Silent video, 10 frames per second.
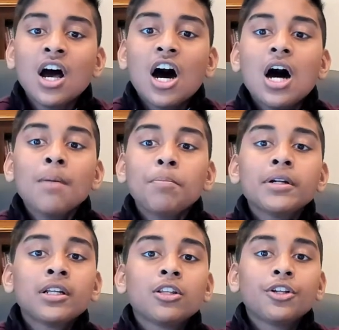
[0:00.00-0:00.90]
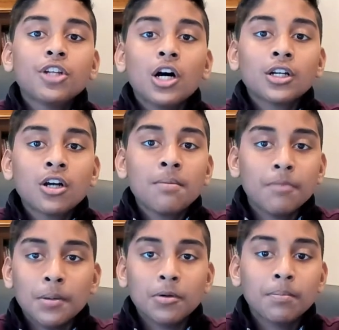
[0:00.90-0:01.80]
up until the dot-com
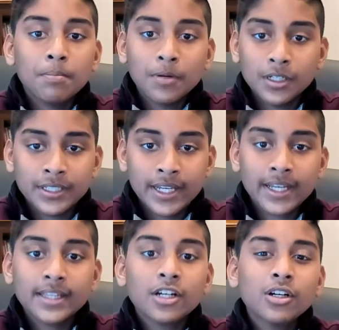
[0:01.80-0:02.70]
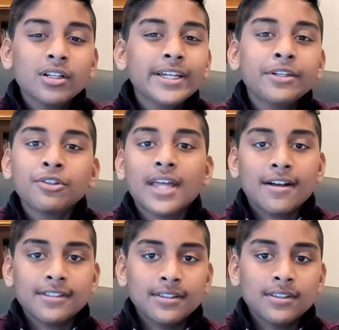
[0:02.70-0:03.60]
bubble bursting in the early 2000s.